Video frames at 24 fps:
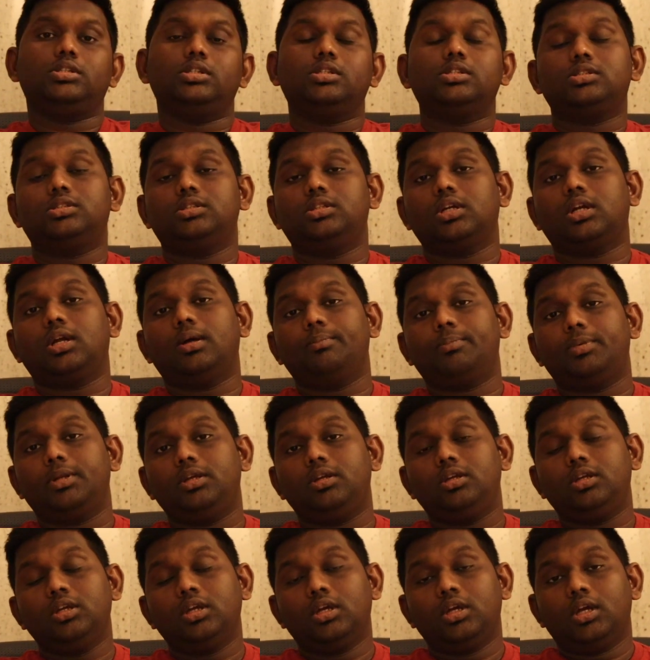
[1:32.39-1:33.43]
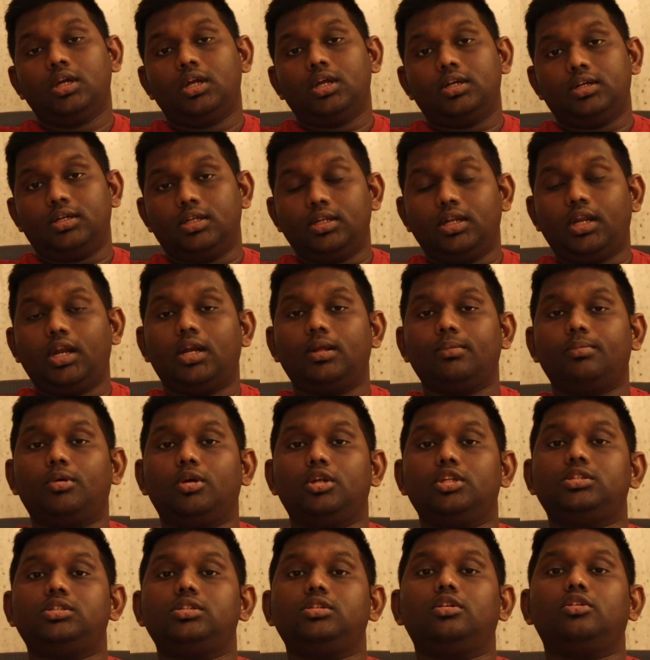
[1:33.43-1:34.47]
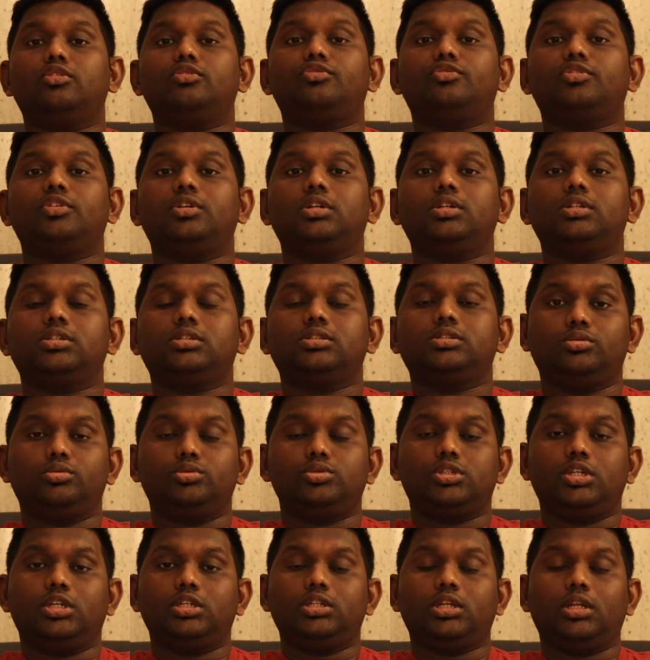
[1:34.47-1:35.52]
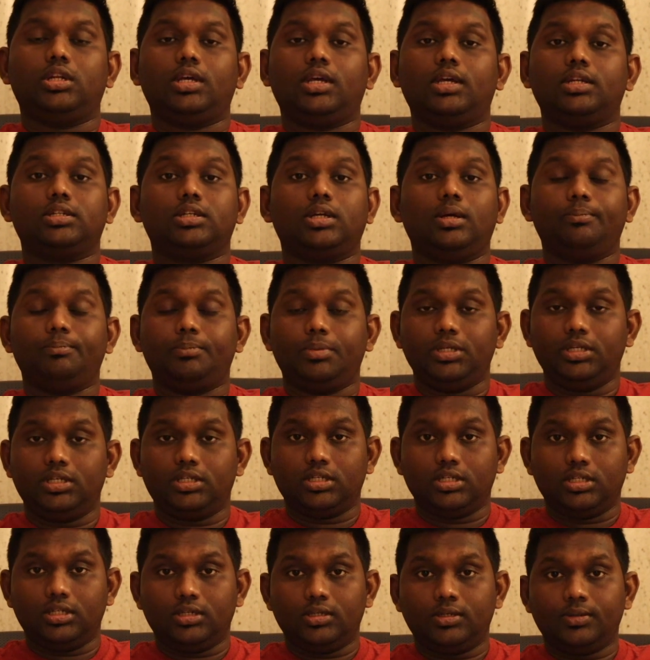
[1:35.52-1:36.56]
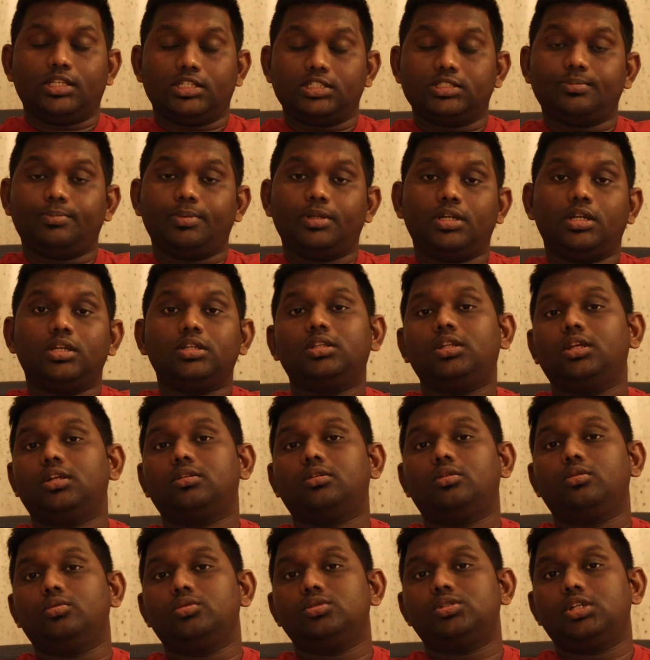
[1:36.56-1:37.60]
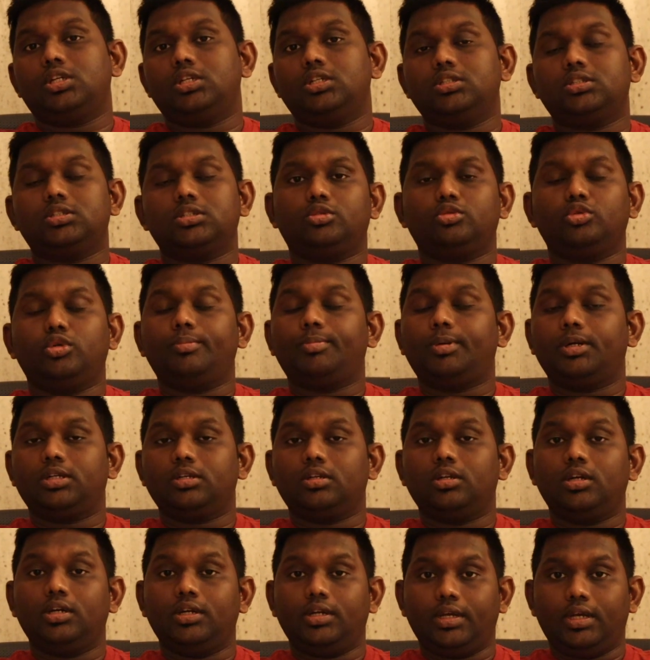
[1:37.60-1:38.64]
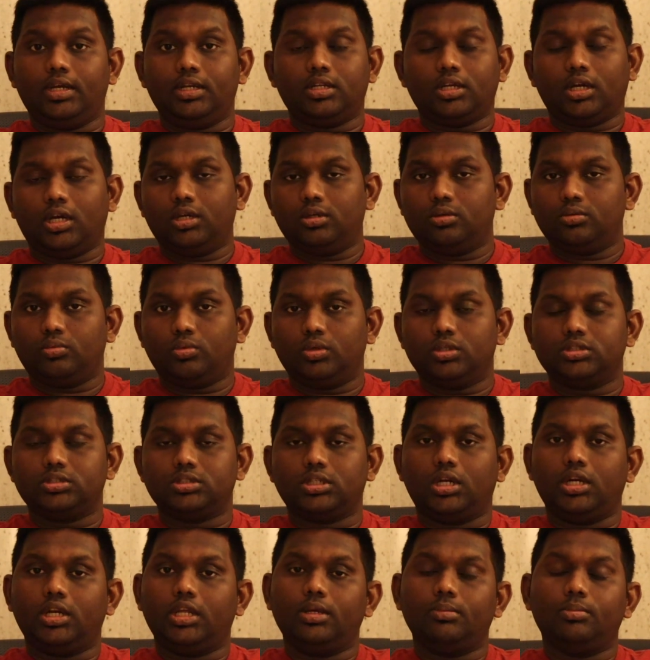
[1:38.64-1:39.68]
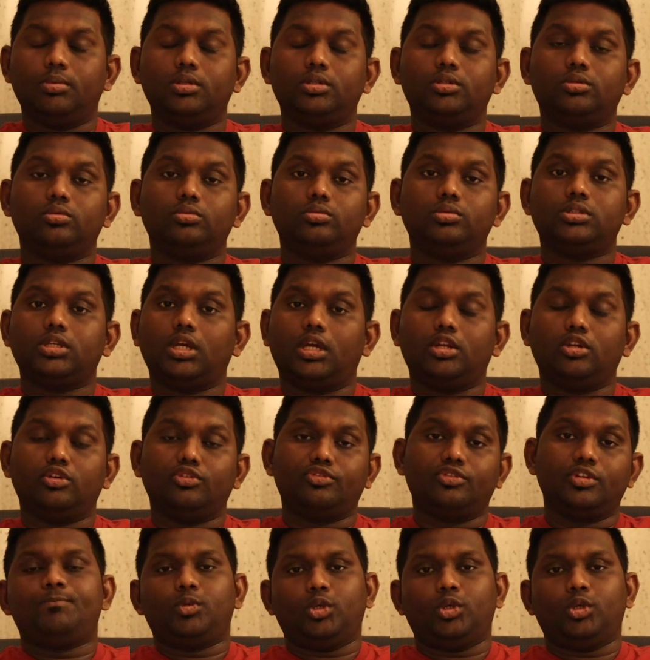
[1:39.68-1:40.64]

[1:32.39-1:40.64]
Since the company didn't had a policy of crew change and had completely suspended that crew change to a particular date, I was unable to sign off.